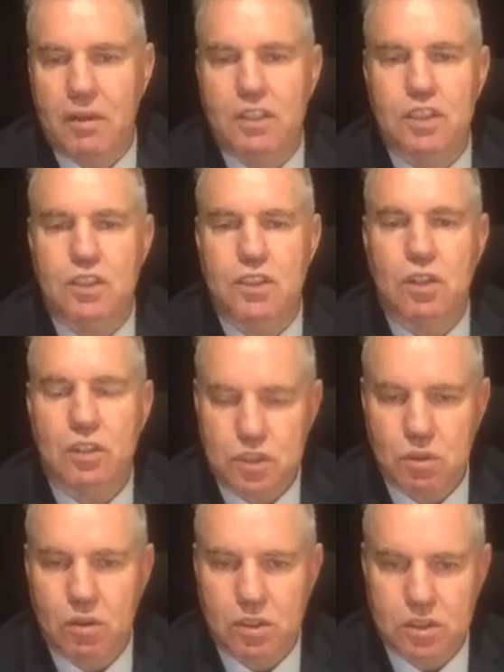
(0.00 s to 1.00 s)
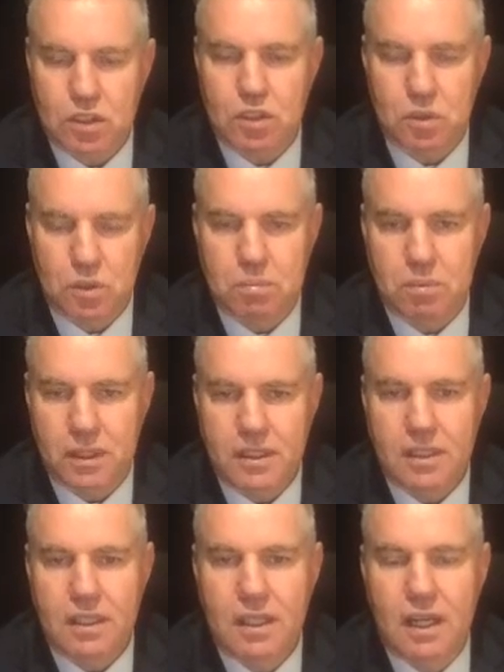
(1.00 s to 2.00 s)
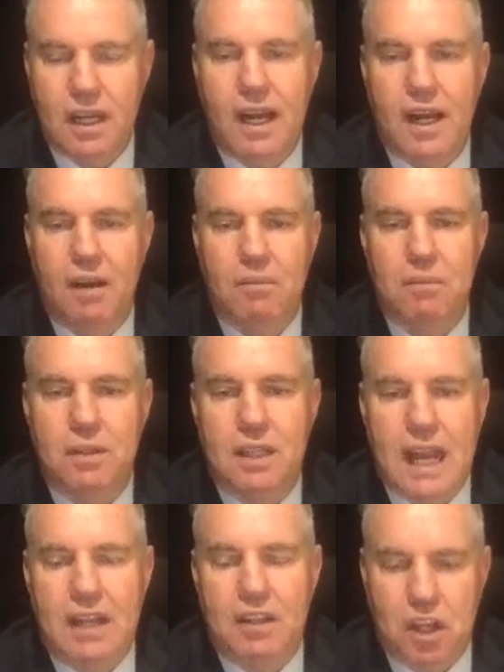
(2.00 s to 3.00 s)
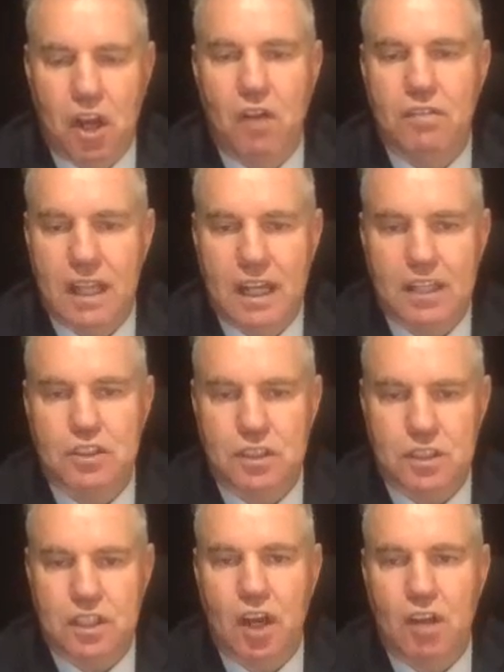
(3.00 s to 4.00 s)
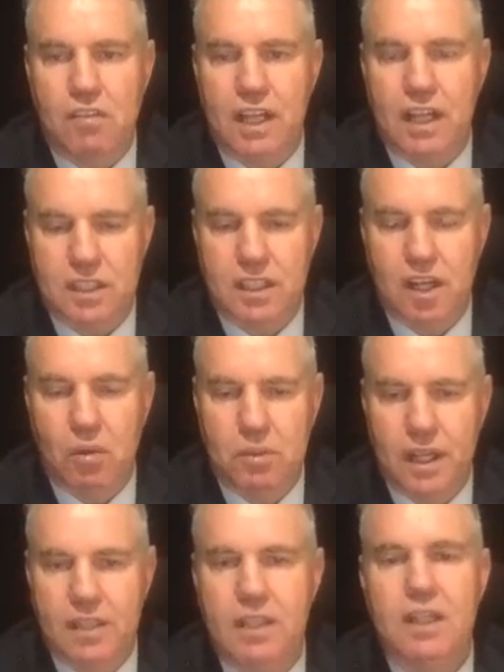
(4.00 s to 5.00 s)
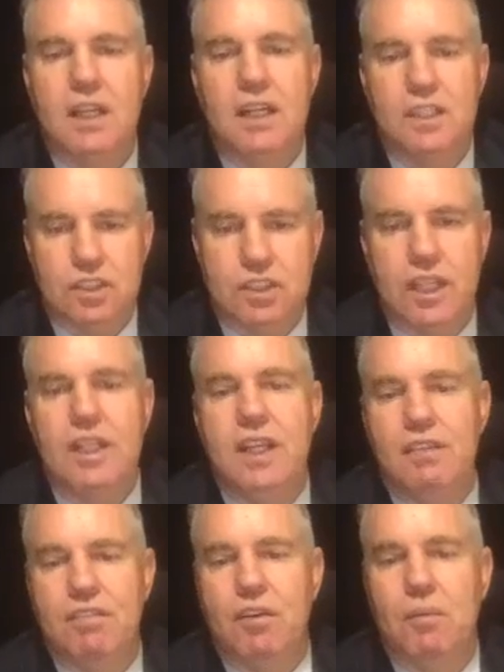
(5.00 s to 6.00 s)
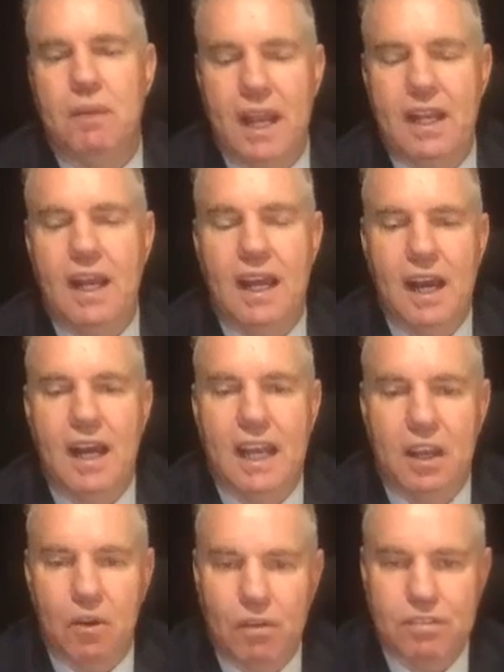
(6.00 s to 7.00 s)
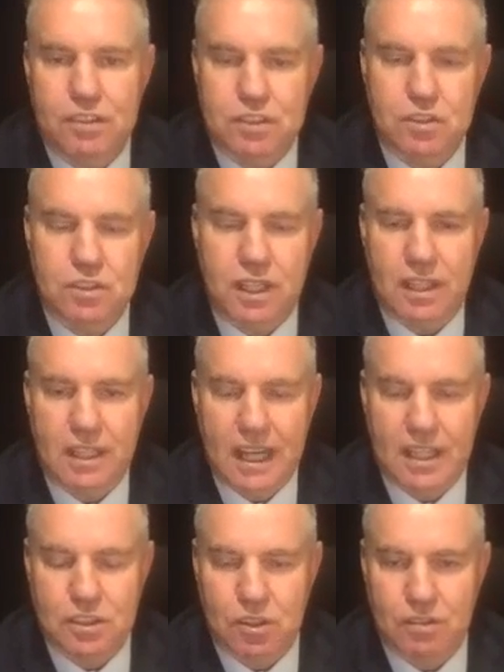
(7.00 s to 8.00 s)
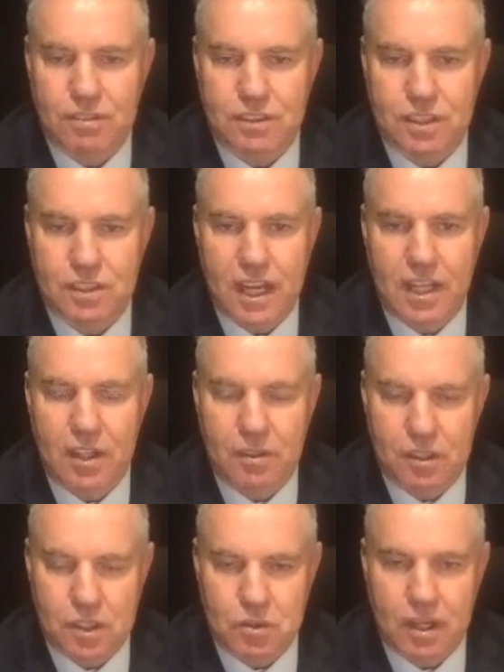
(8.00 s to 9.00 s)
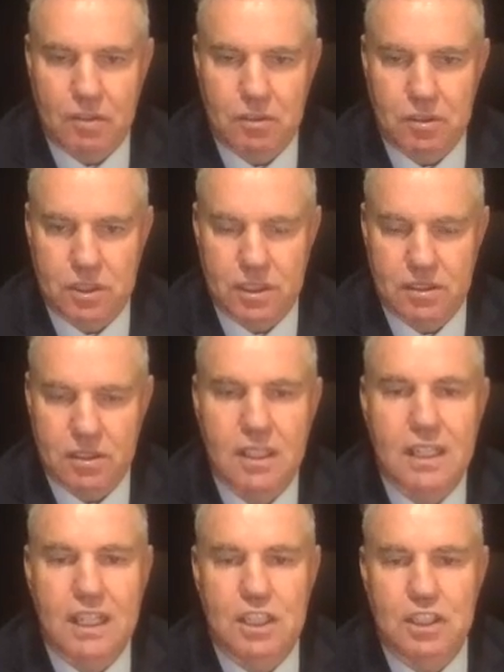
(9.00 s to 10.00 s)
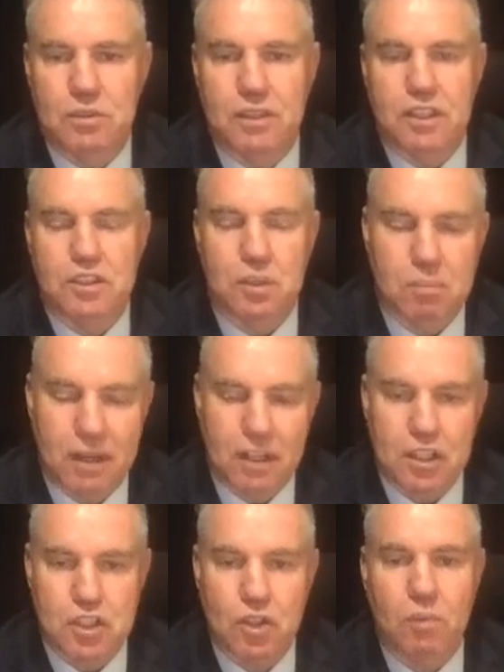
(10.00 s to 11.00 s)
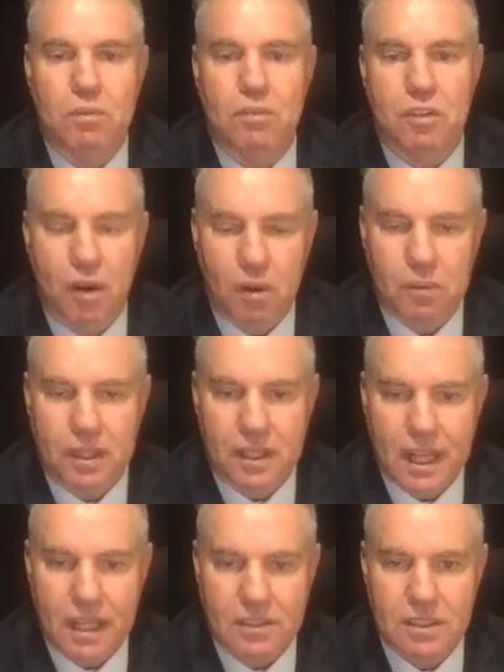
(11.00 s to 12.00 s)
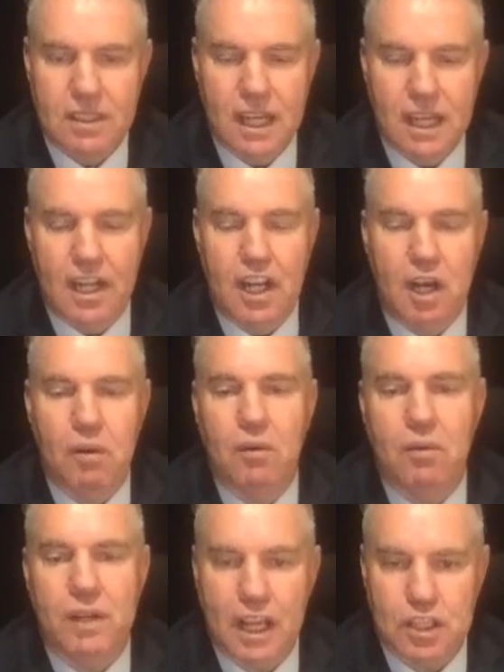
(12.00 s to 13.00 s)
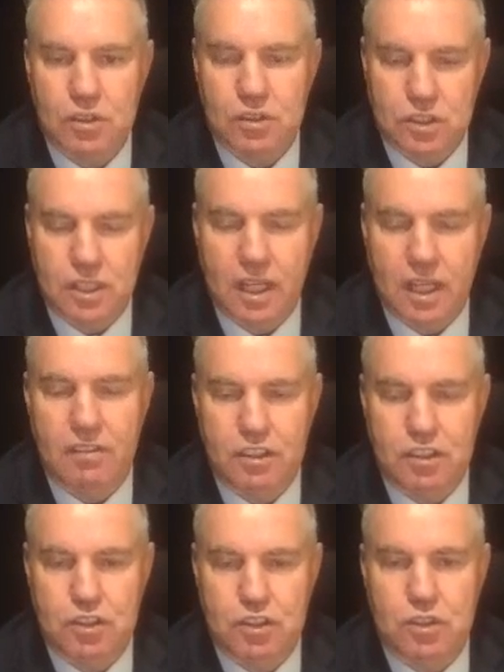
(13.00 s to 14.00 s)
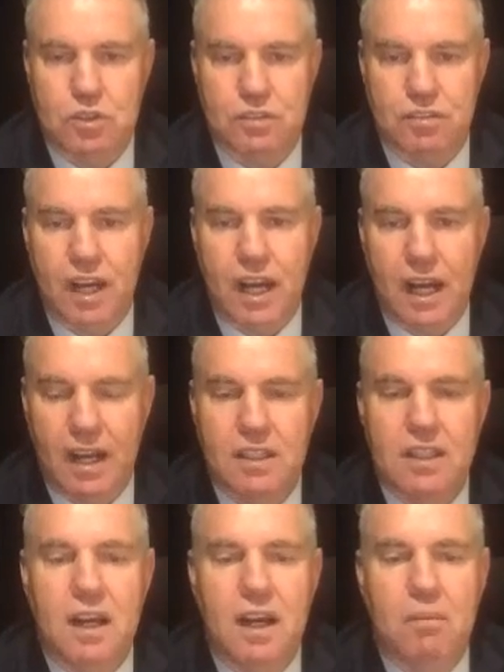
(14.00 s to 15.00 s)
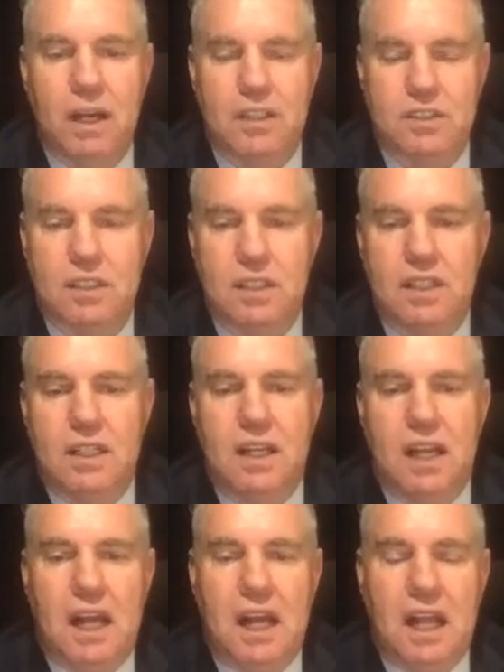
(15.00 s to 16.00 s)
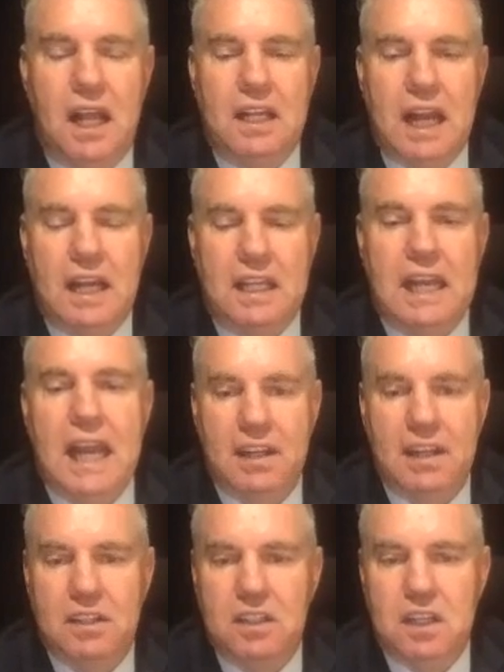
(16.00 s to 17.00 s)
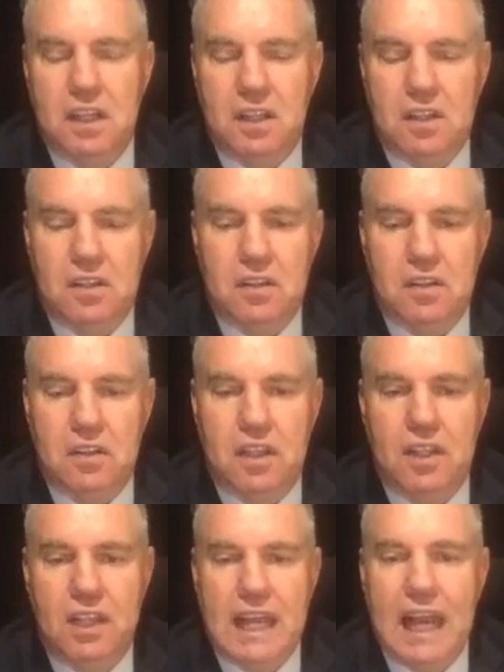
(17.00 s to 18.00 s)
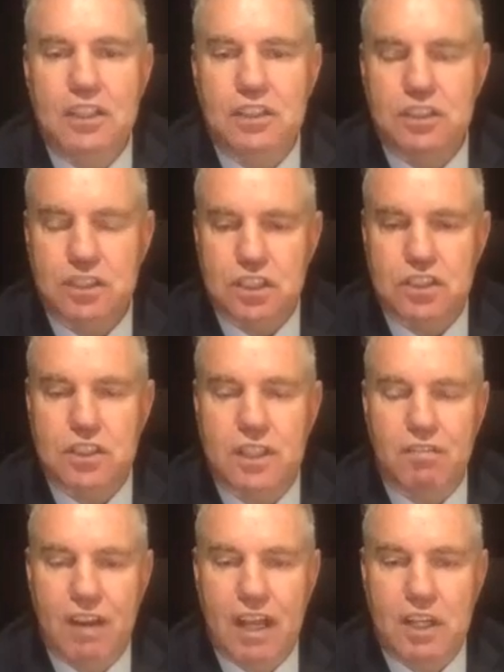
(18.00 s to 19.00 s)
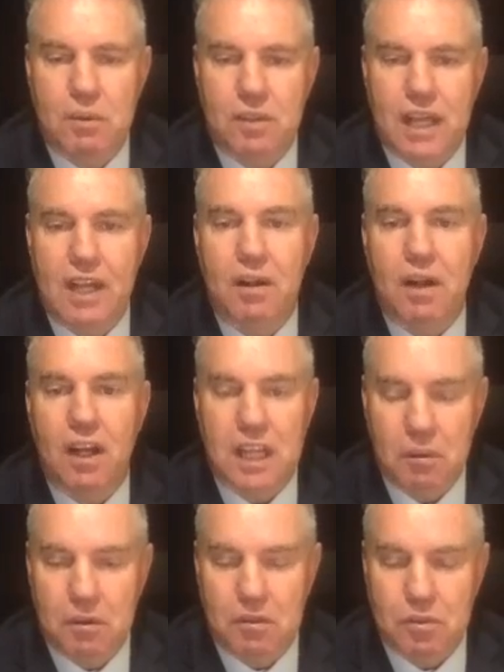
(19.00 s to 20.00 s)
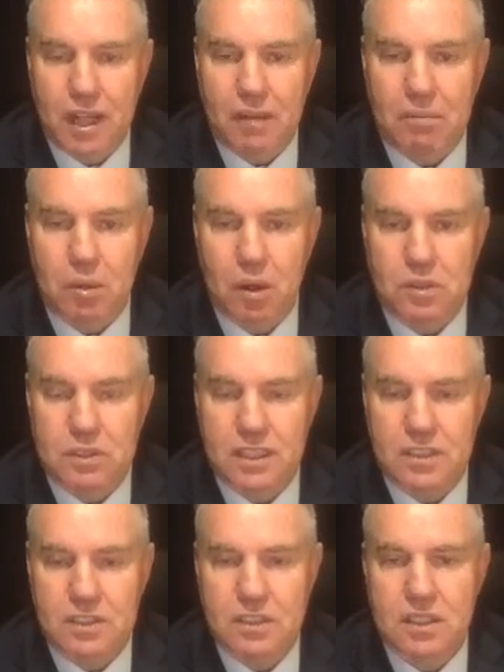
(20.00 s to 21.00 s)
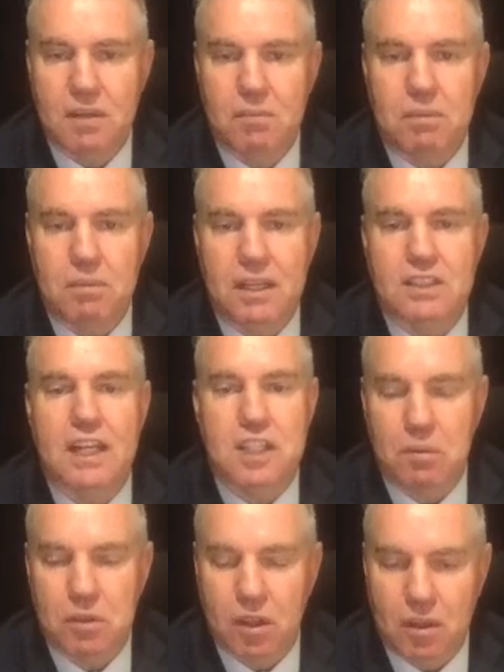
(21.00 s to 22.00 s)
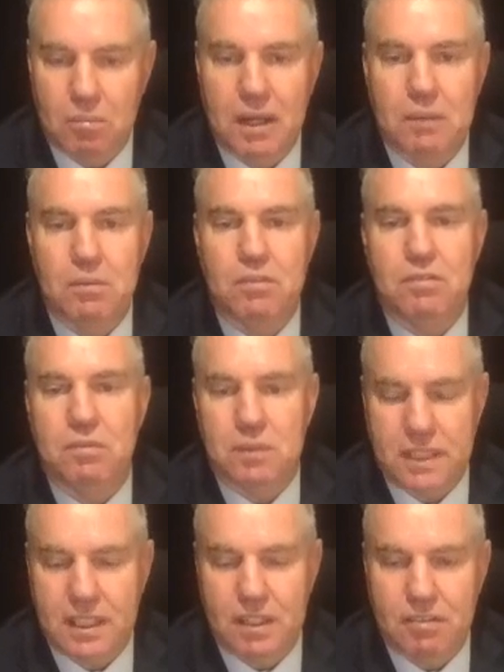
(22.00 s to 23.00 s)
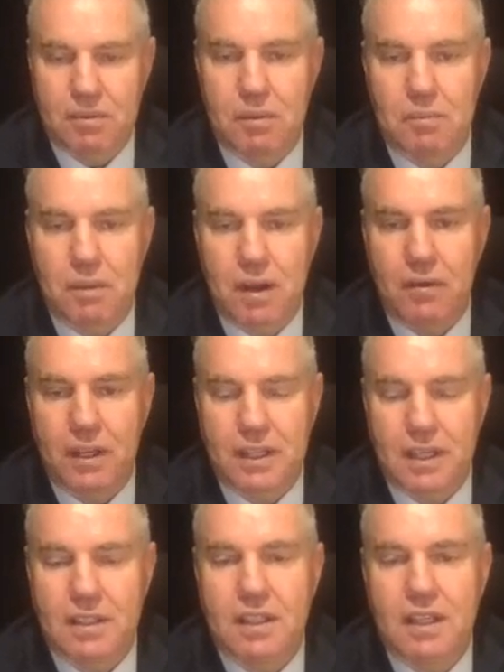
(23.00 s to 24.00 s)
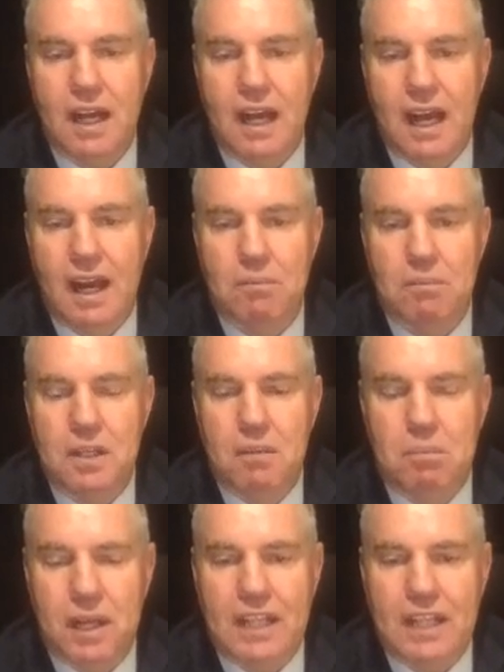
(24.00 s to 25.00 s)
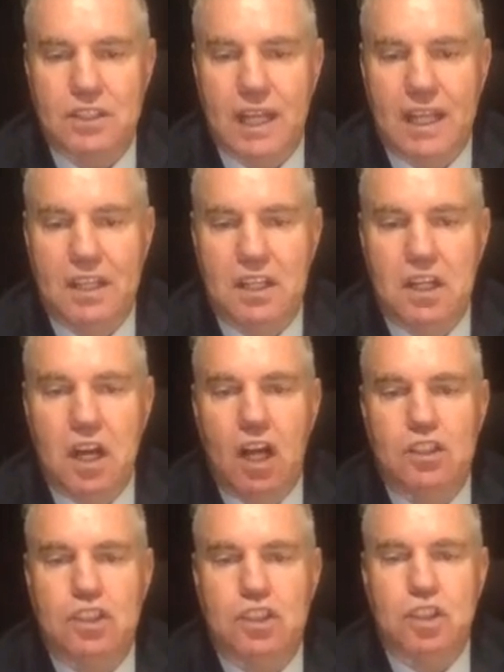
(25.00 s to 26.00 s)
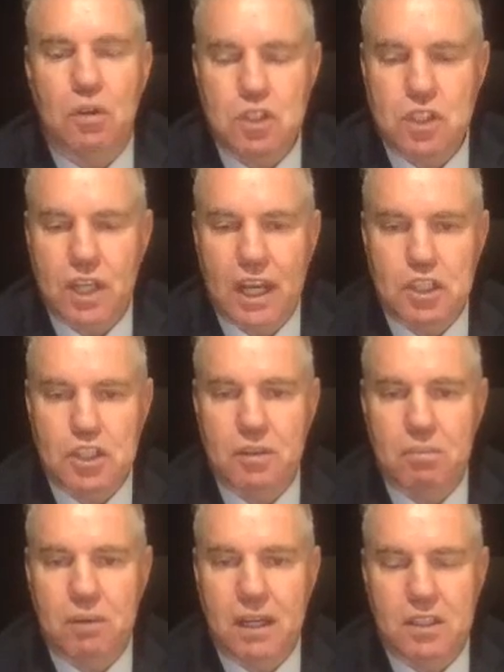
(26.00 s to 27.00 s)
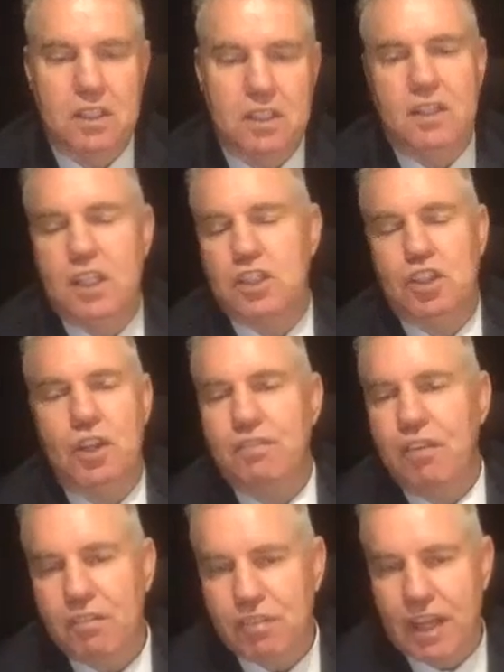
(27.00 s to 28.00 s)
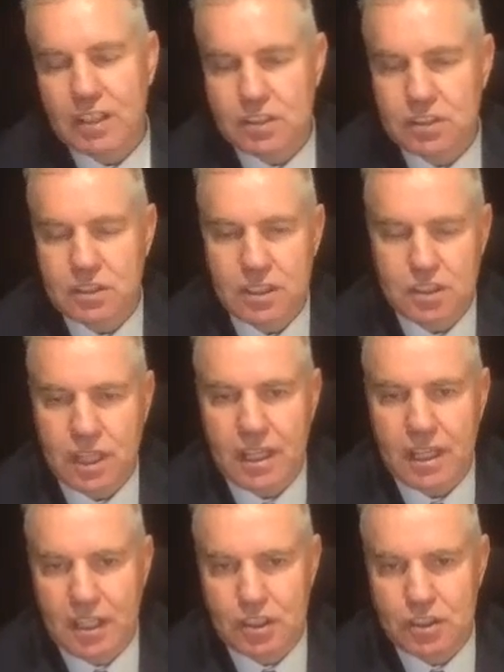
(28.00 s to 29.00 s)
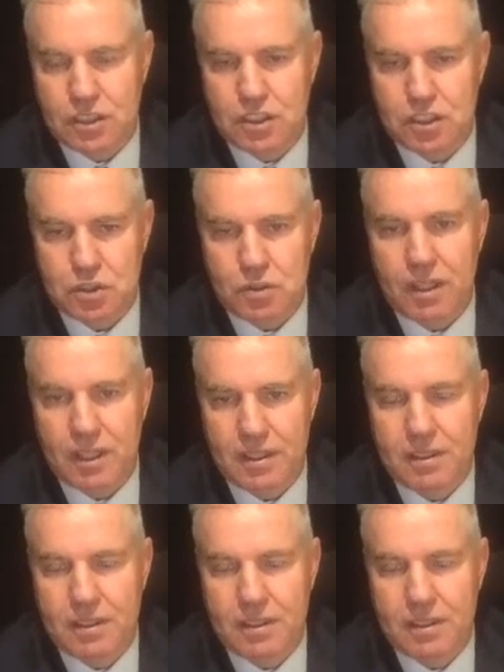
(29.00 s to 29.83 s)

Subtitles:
It's not as strong as it could be. And last year's COVID hasn't helped that. Cindy from NAR head office, who's our liaison officer down here in Australia and New Zealand, is doing a tremendous job of growing that. And I know our National Institutes of R, but again, the agents that see value in that are going through that process, because they deal with a lot of people, particularly from America. But as a association there's 35,000 estate agents in Australia.